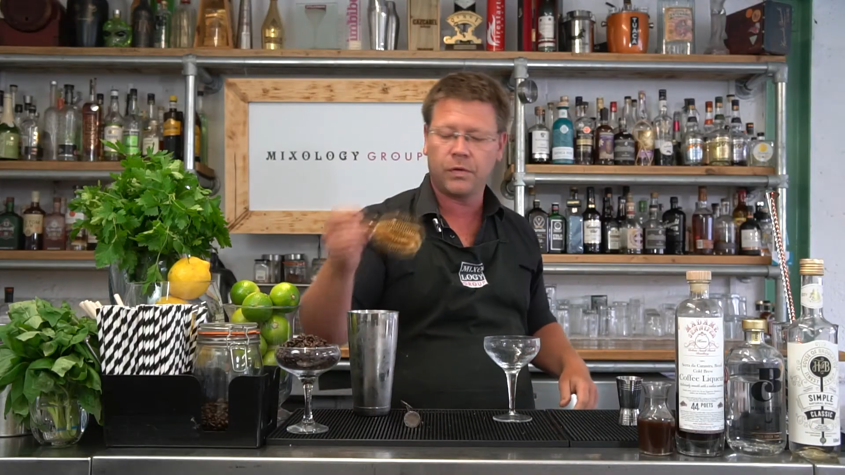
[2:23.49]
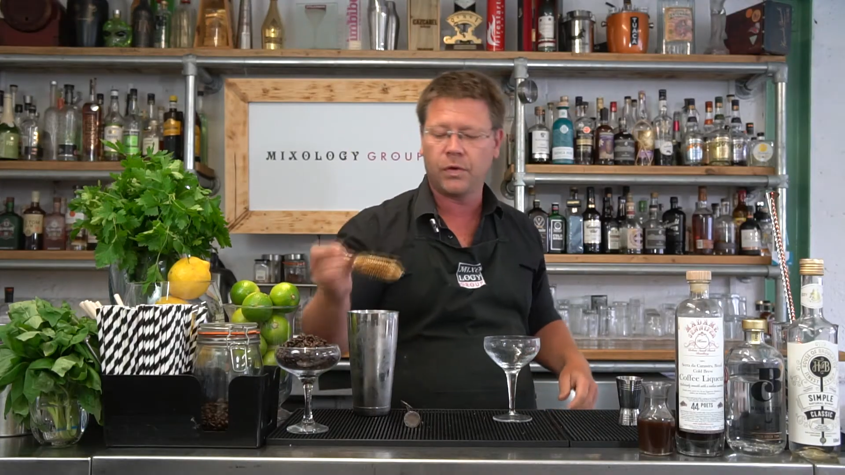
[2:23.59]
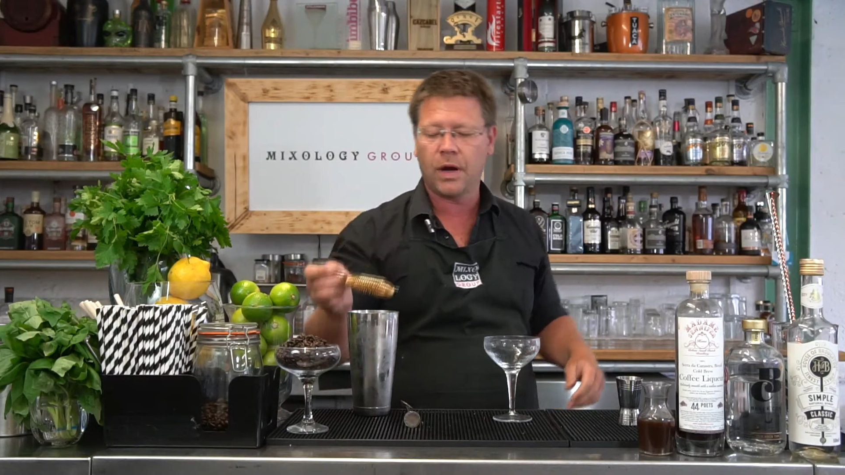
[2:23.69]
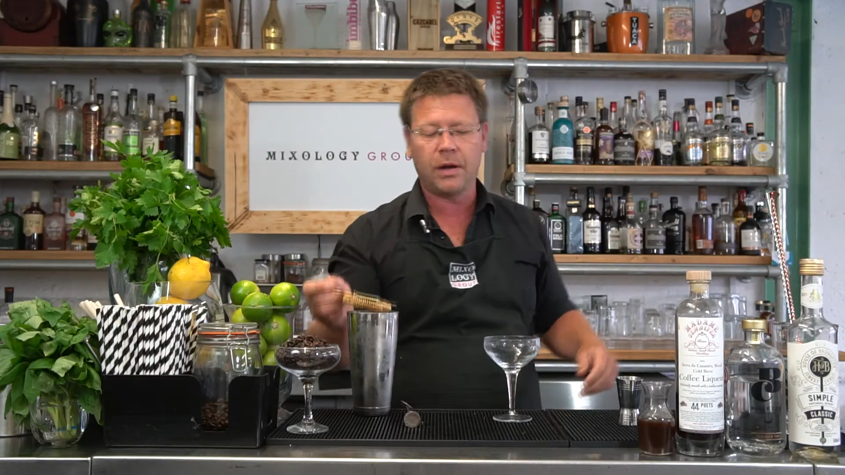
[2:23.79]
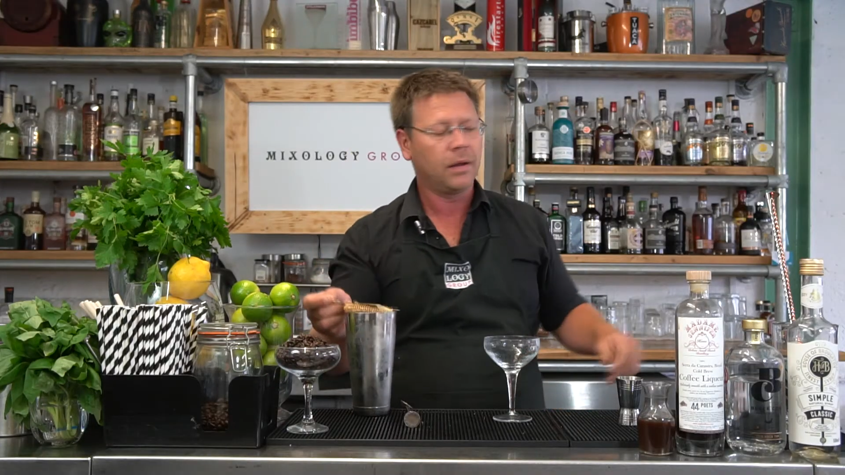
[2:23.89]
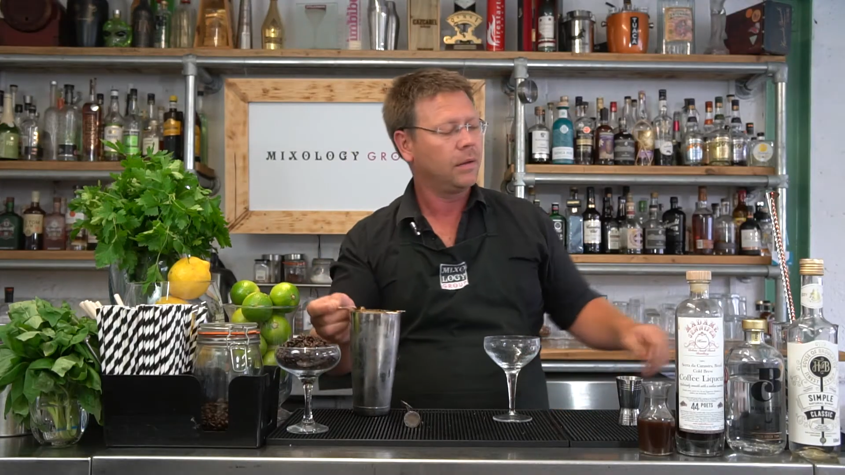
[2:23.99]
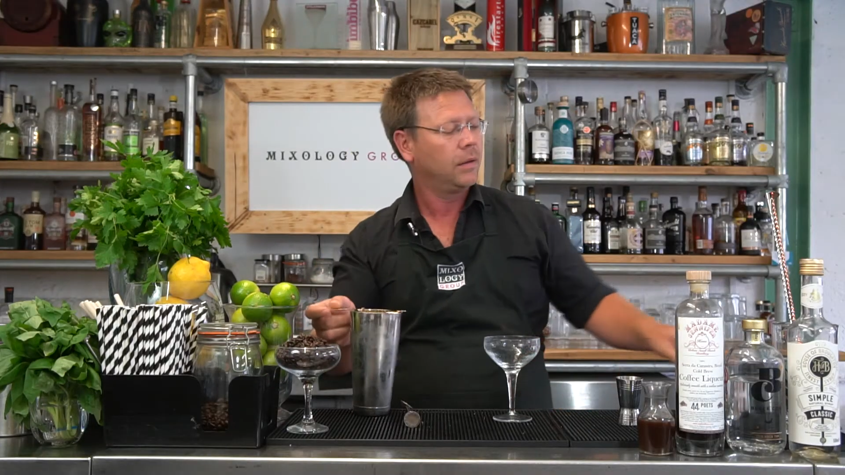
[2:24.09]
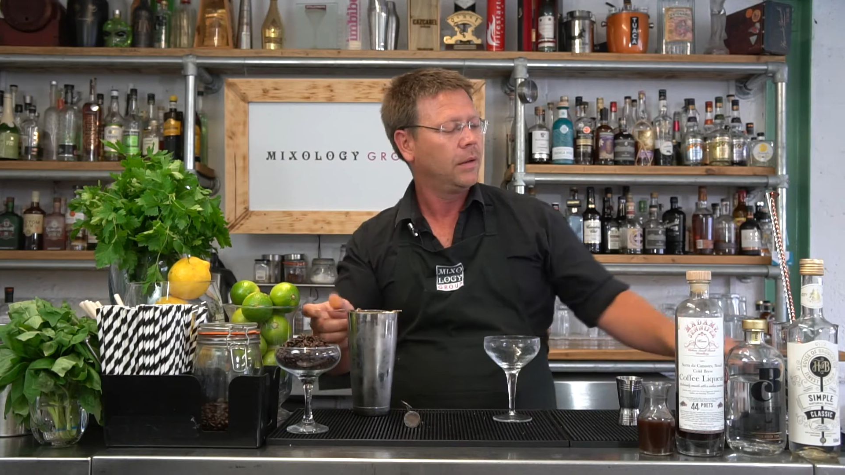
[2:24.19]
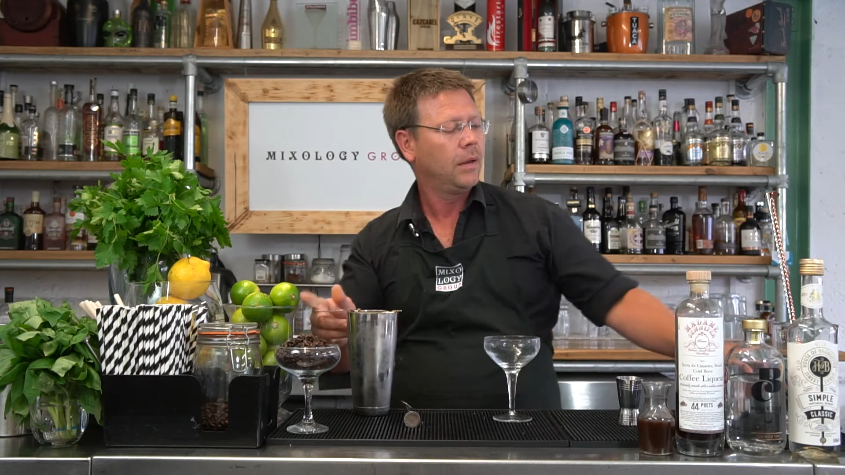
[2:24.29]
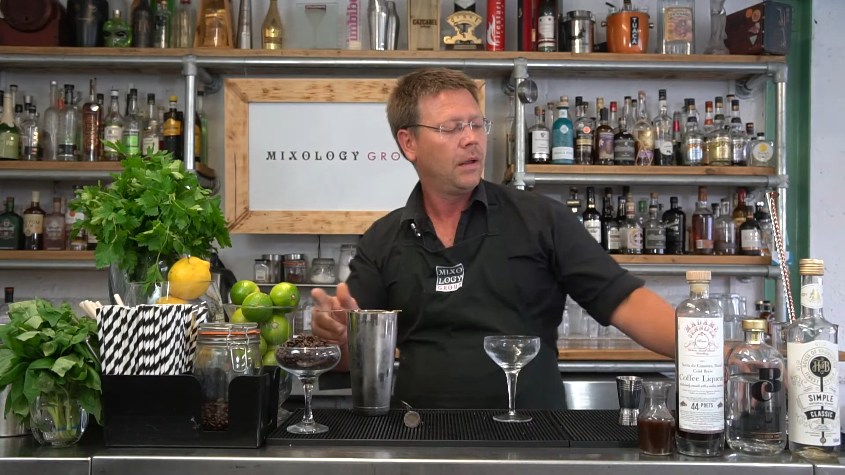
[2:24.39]
strainer,
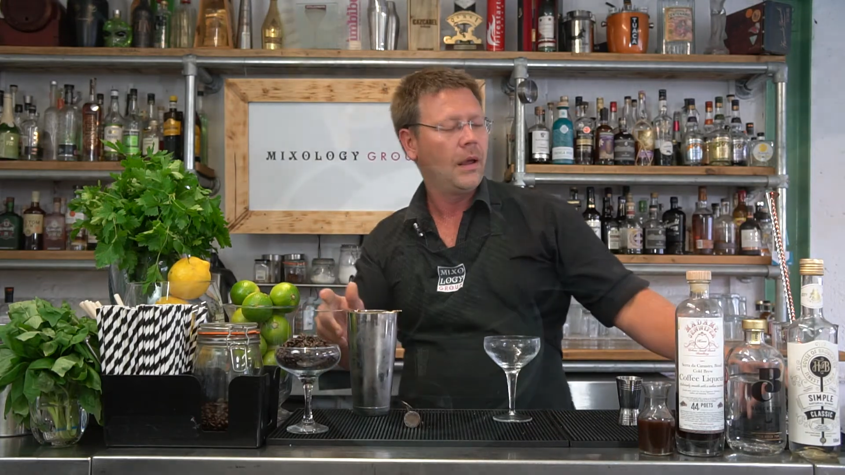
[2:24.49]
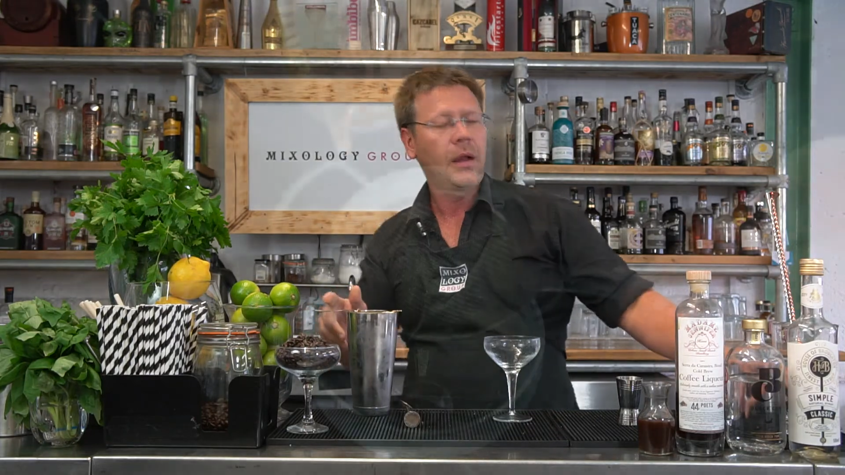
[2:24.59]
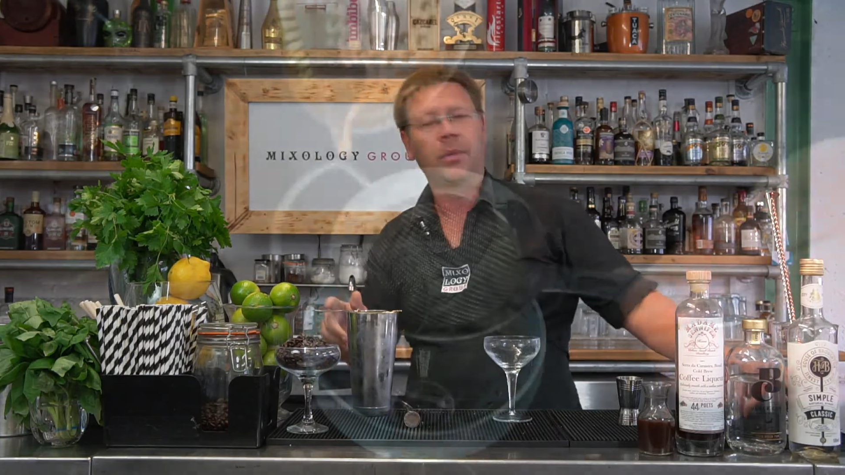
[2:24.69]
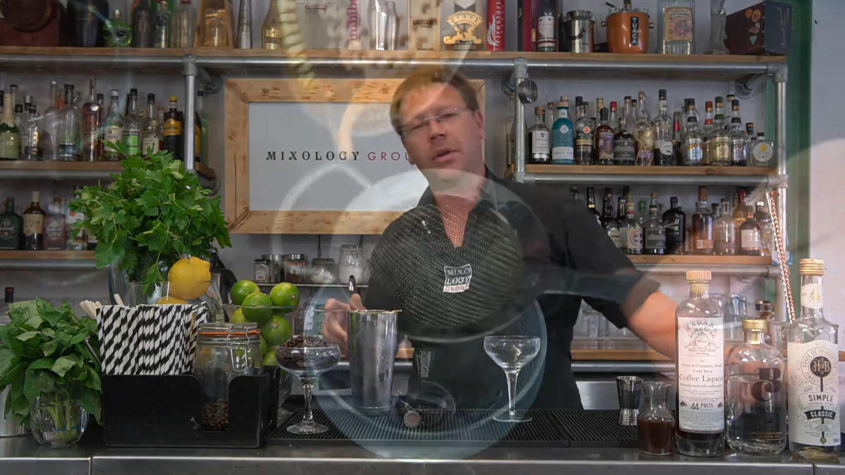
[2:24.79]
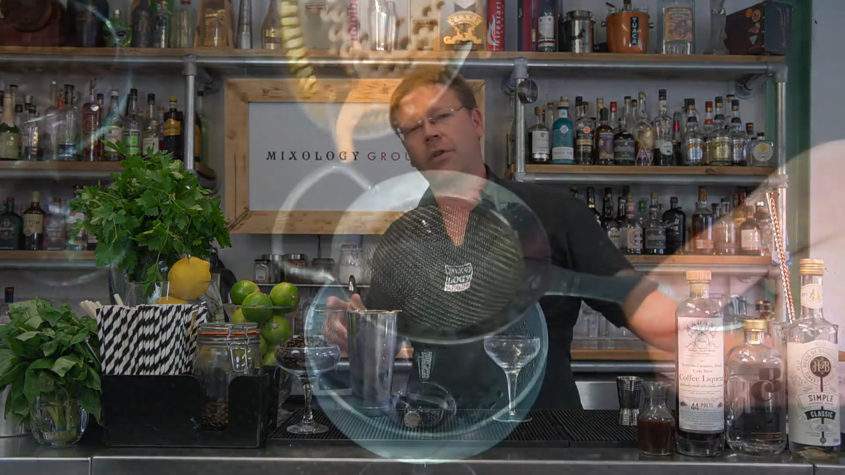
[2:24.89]
and I'm gonna